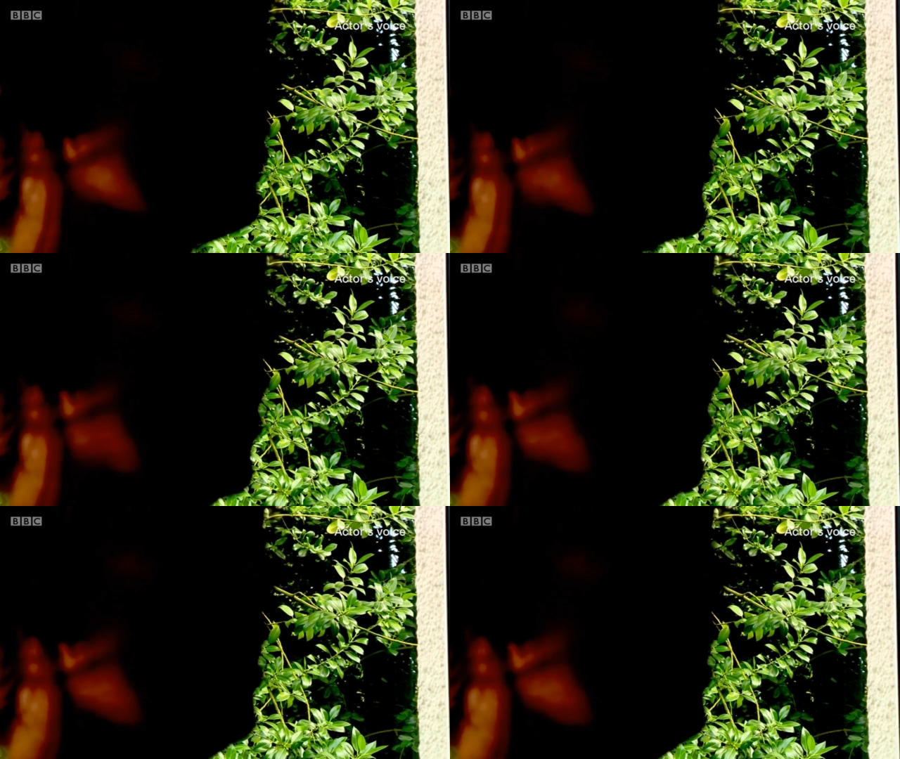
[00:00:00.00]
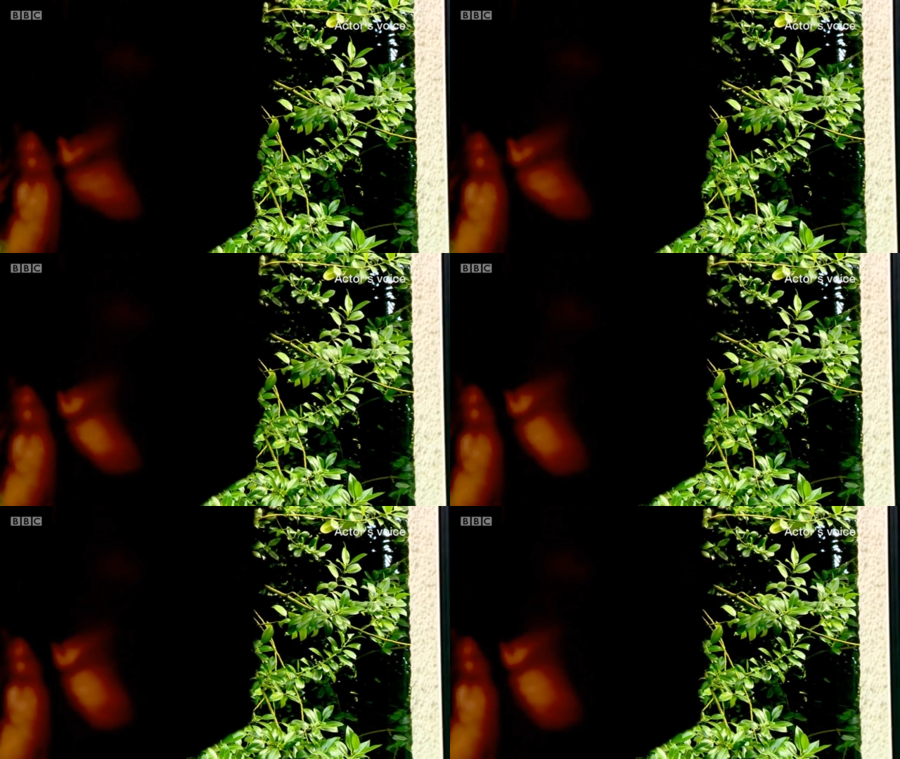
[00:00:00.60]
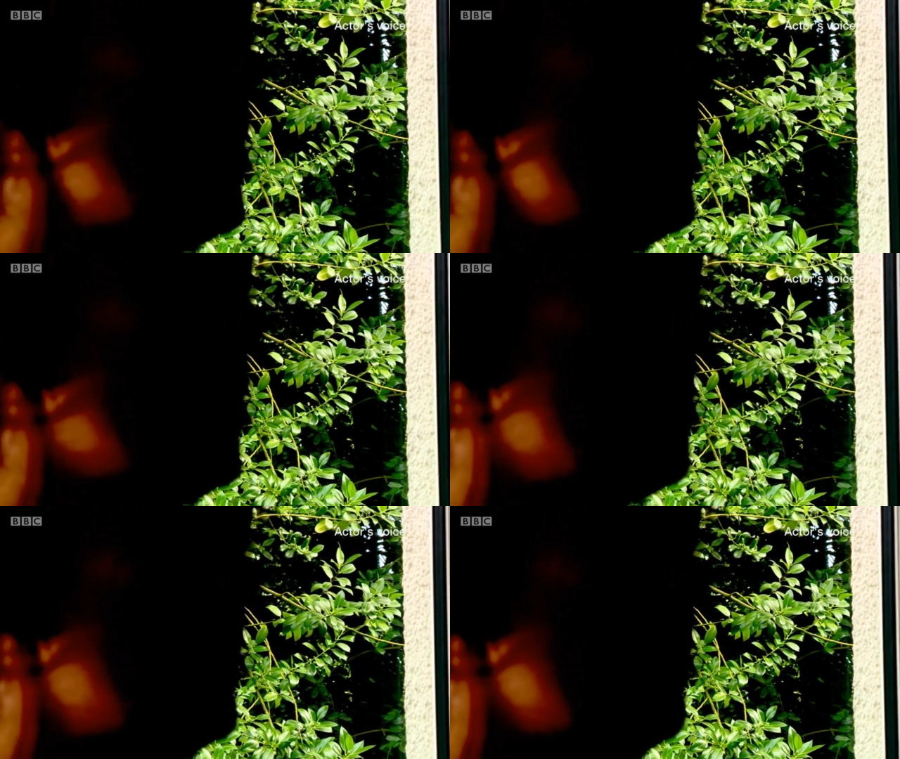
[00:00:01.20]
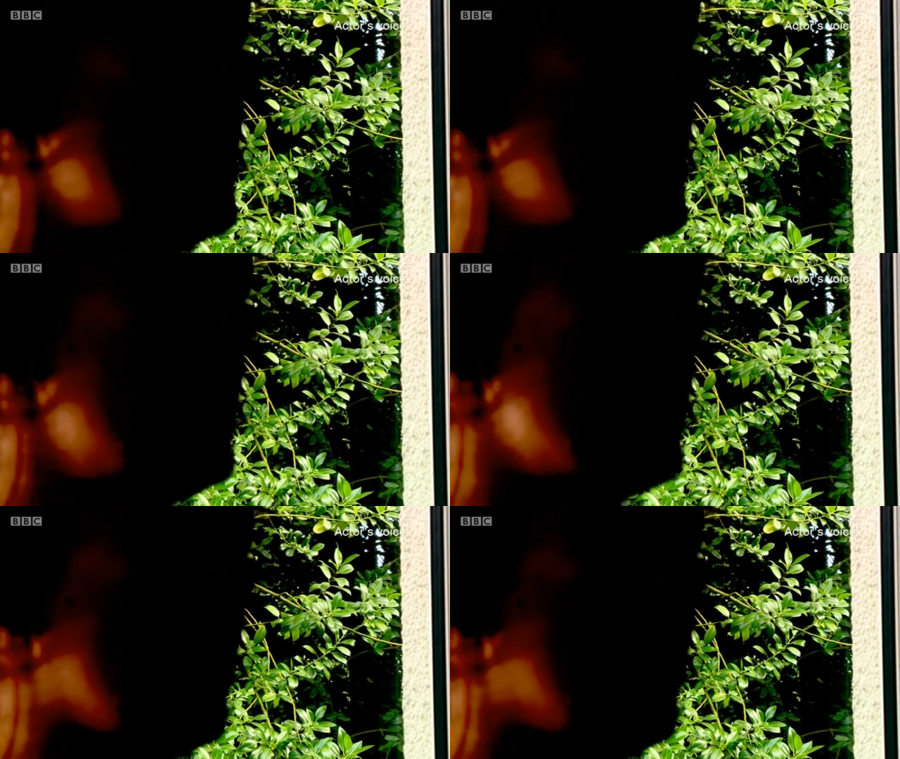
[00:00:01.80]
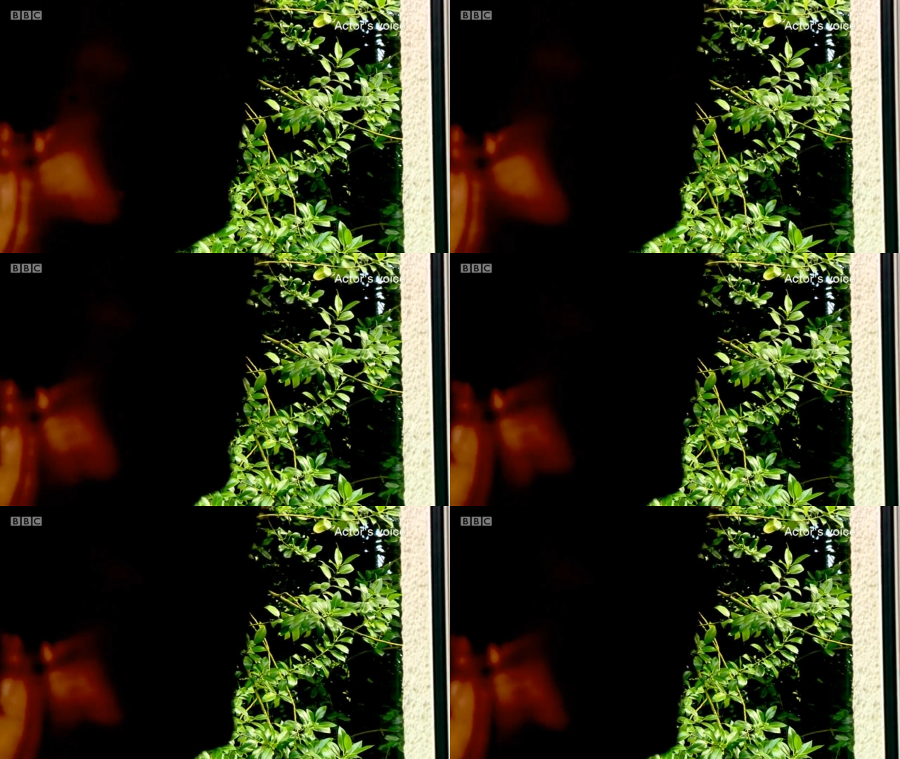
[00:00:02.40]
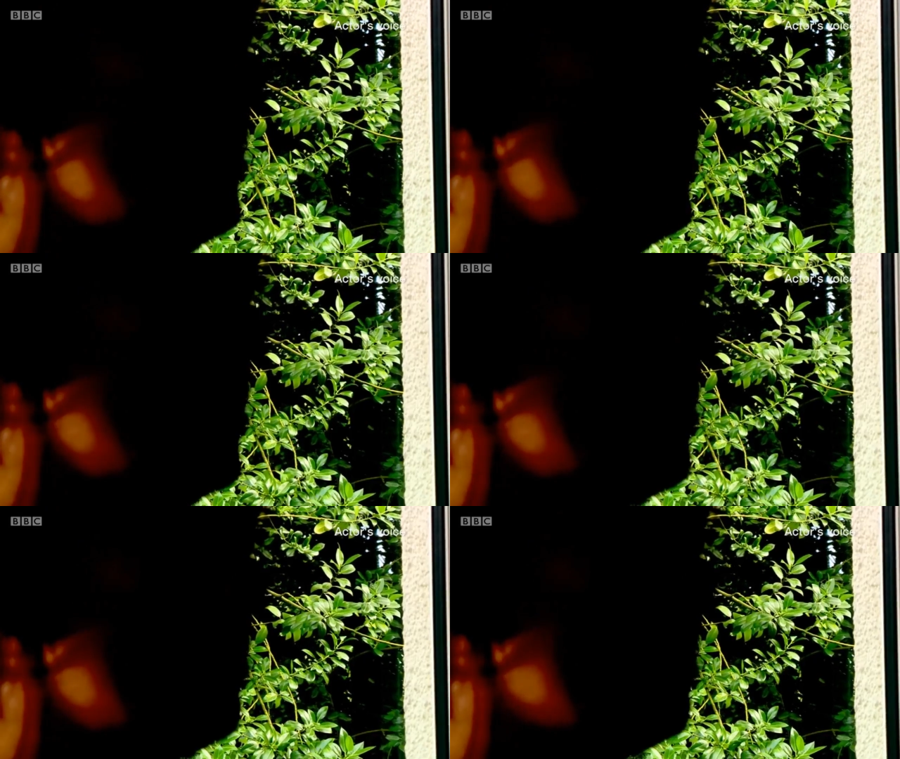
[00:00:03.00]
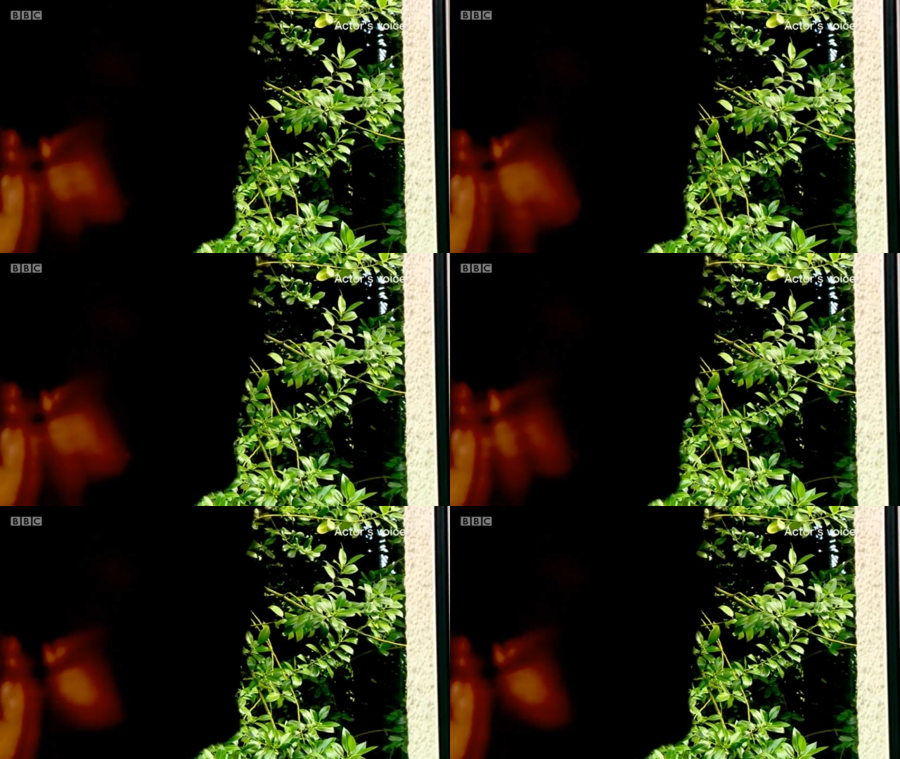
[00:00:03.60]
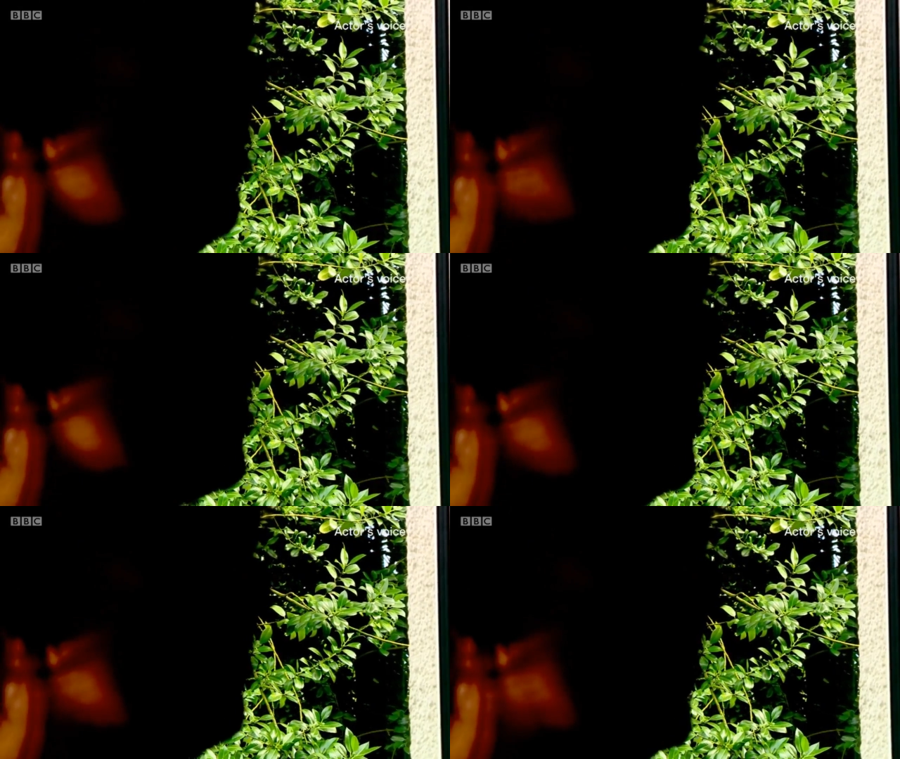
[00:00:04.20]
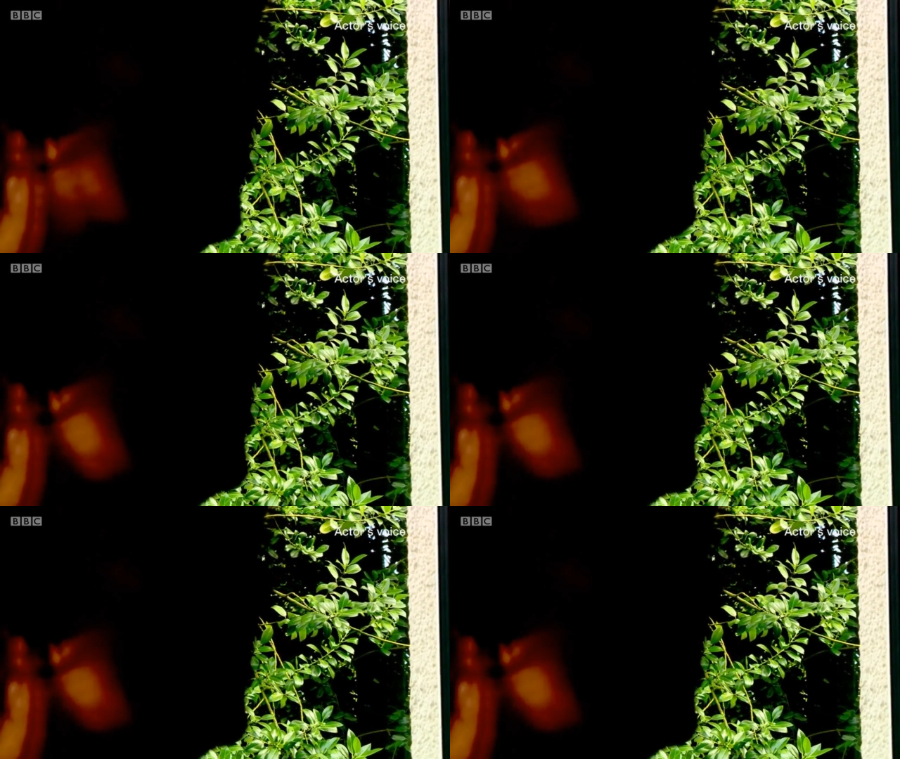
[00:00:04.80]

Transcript: (no speaker visible)